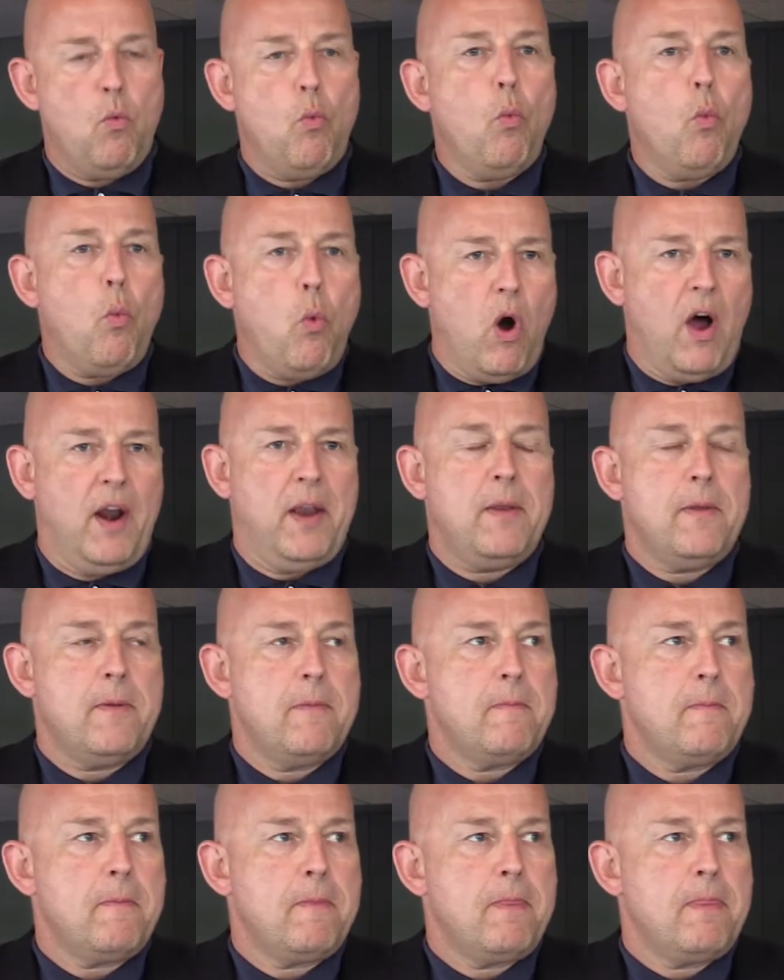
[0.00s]
One,
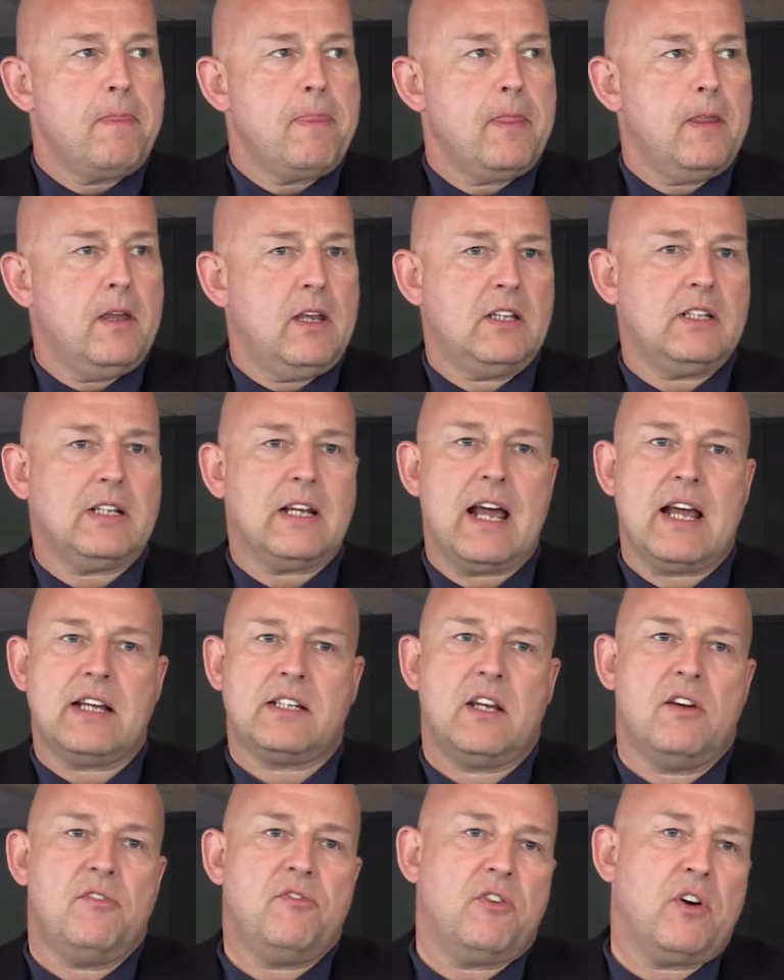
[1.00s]
it's
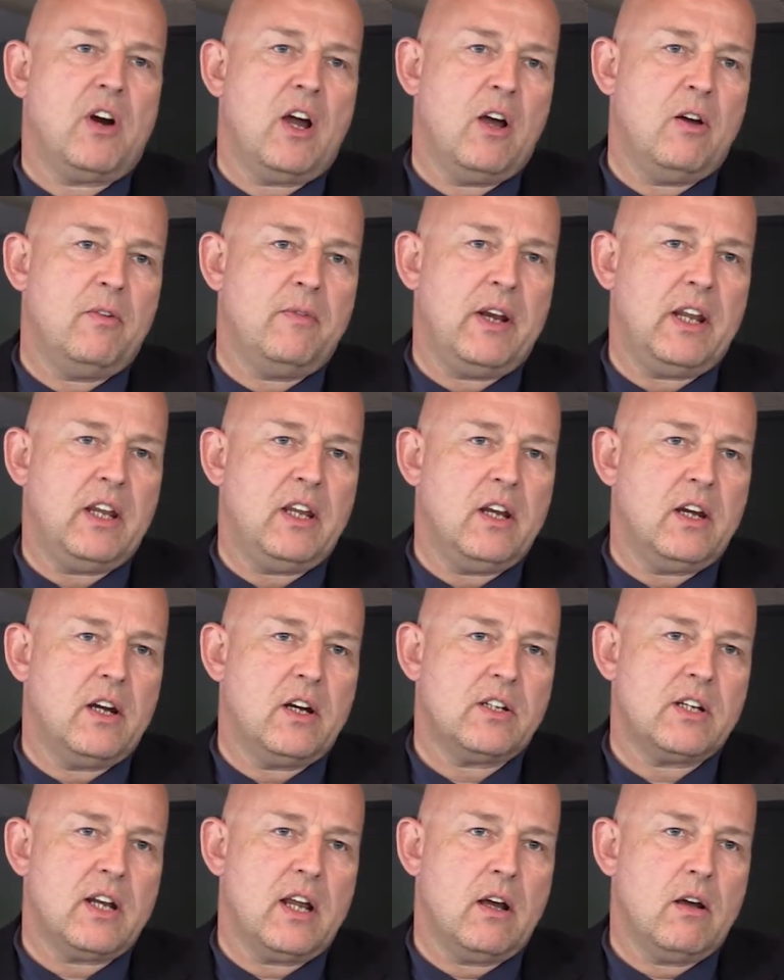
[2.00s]
lasted for how many
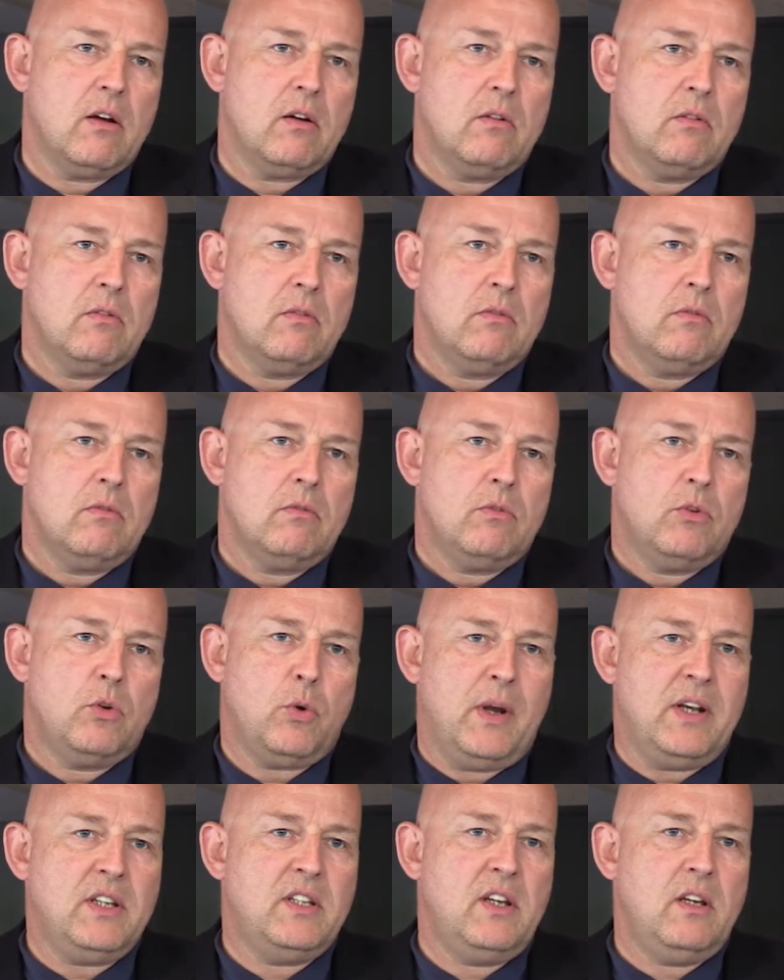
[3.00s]
years now?
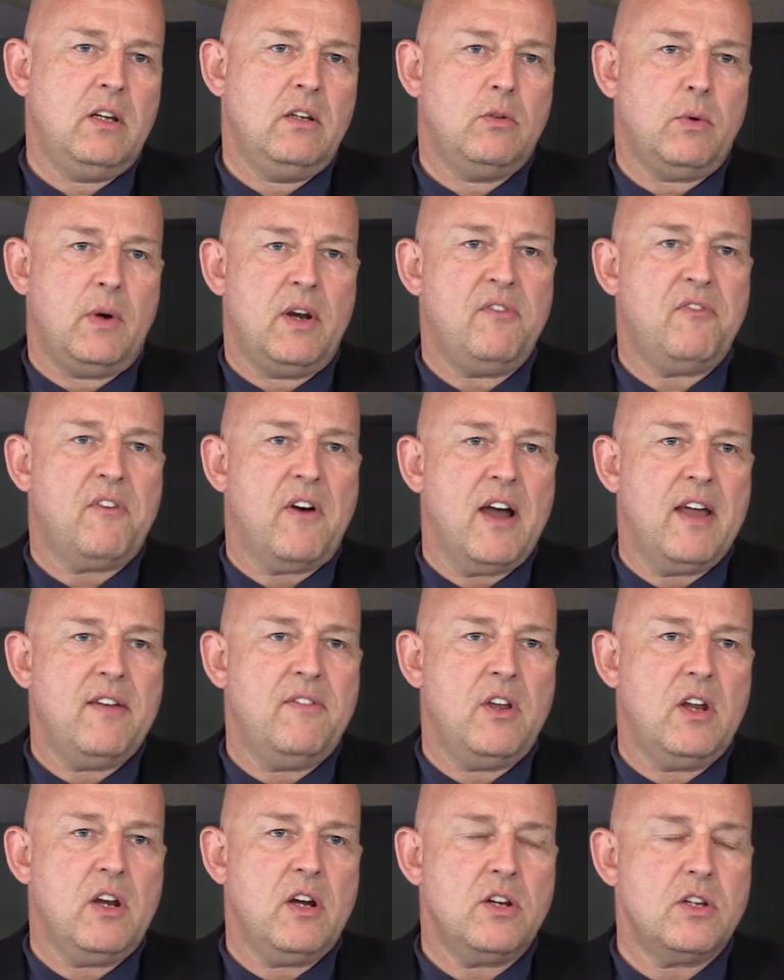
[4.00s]
20, 25
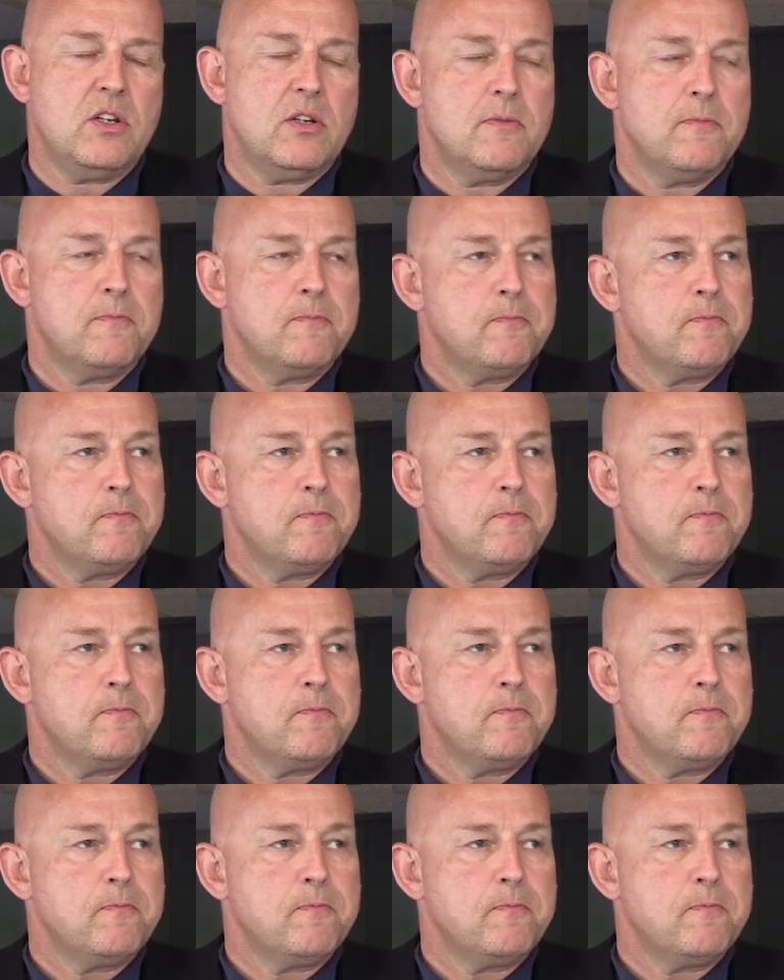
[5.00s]
years?